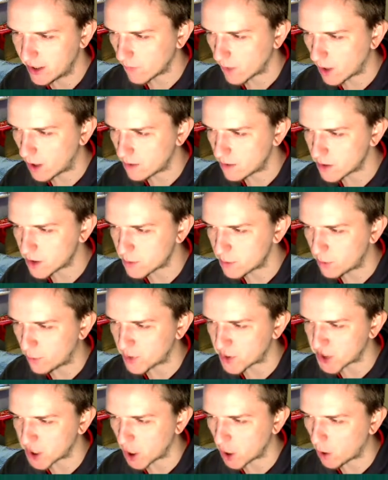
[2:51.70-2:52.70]
I've just moved
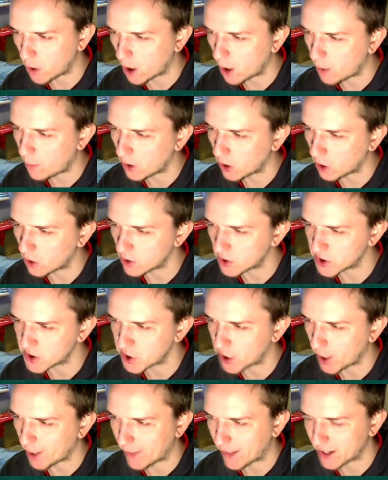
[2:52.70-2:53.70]
Bizarre up
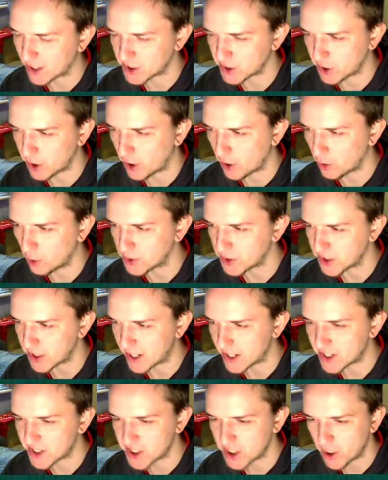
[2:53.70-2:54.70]
alongside Max Arnold. So
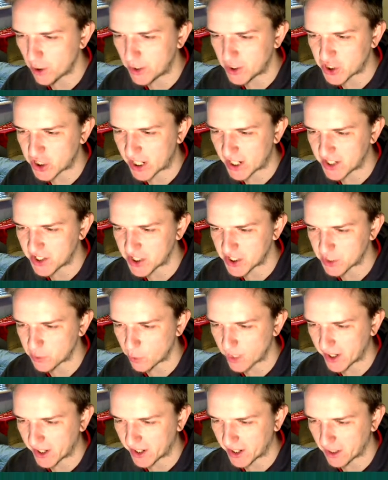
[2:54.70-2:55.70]
that's the only changes
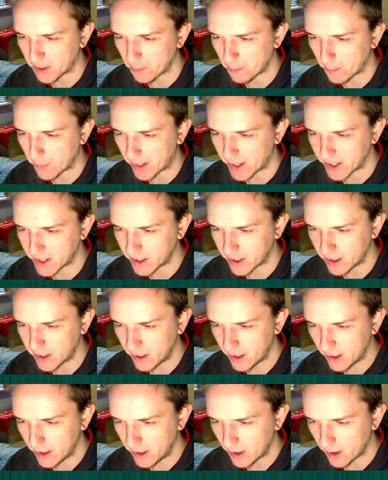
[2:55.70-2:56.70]
we're going to make.
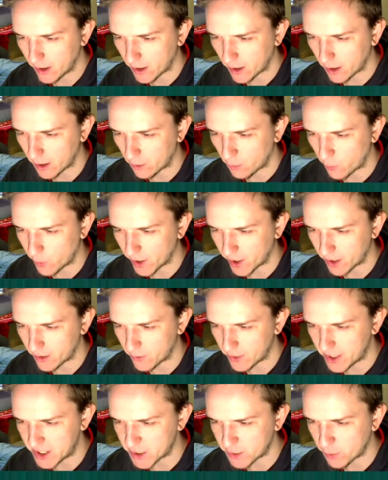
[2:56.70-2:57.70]
We
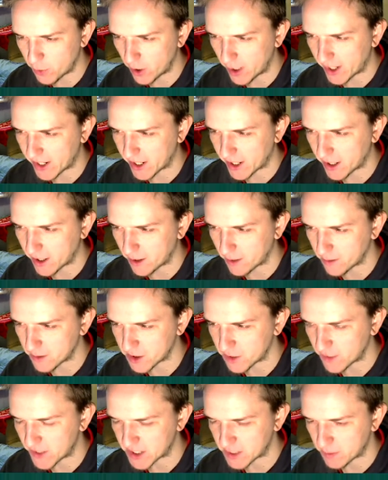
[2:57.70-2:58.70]
need to put a
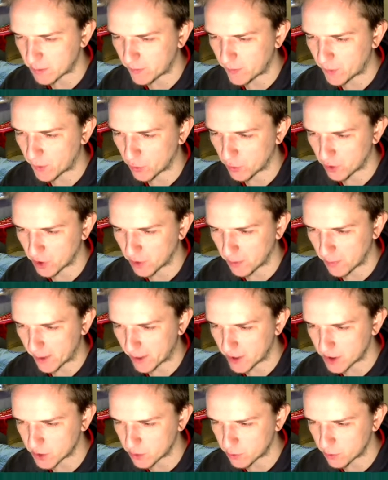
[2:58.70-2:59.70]
defensive midfielder on the bench.